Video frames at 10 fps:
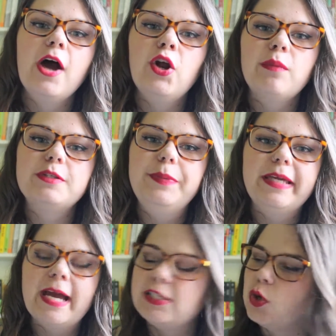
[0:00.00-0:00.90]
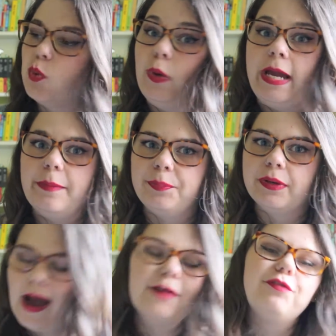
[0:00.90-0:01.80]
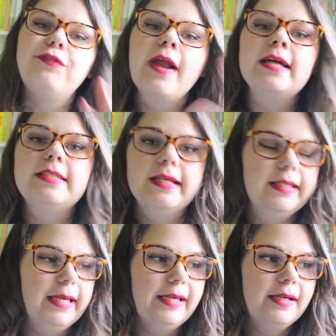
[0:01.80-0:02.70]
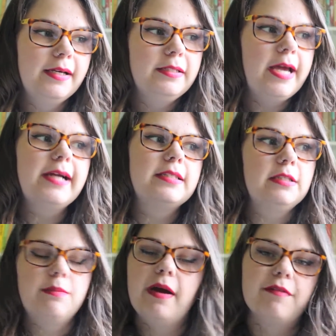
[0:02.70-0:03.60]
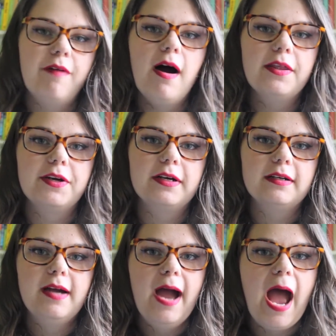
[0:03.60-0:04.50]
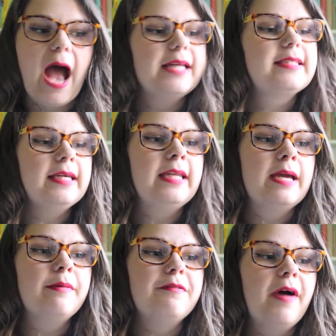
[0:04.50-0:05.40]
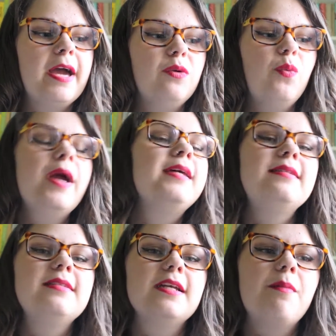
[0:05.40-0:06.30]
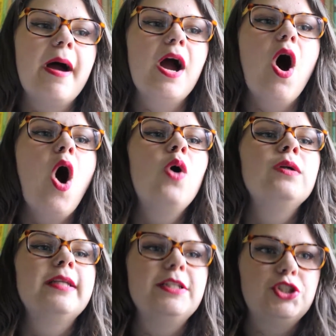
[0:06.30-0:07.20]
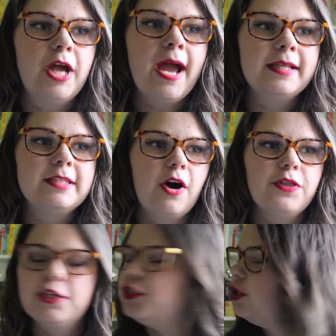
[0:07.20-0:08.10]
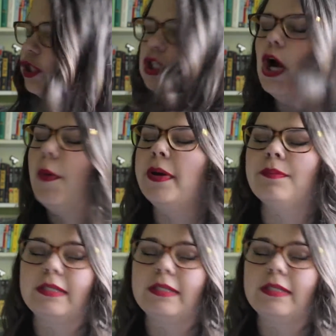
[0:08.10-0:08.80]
and almost began to weep. I frantically texted my father asking him if I had wasted my only chance on this stupid